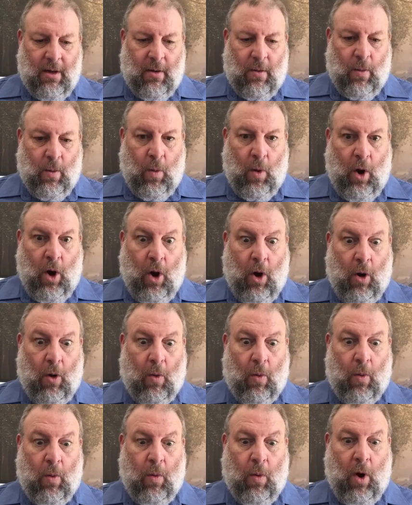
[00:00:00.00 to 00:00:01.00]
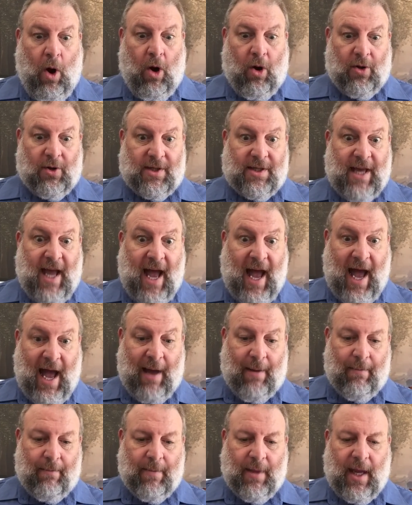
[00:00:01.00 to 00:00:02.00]
What was
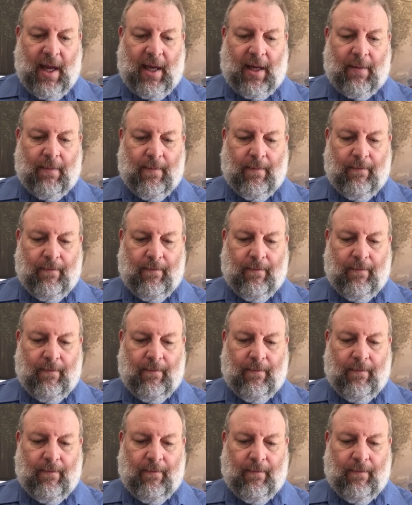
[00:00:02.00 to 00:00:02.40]
happening?